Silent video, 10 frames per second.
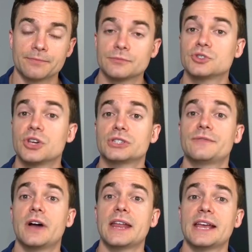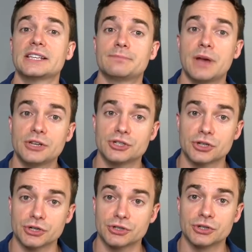justifying
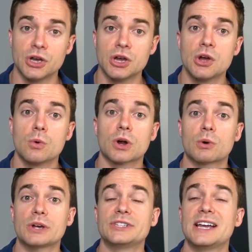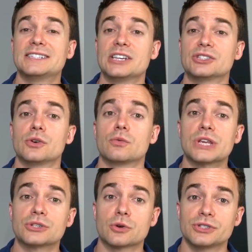expenditures, requesting additional
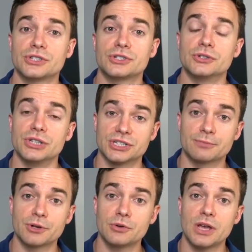resources to distribute,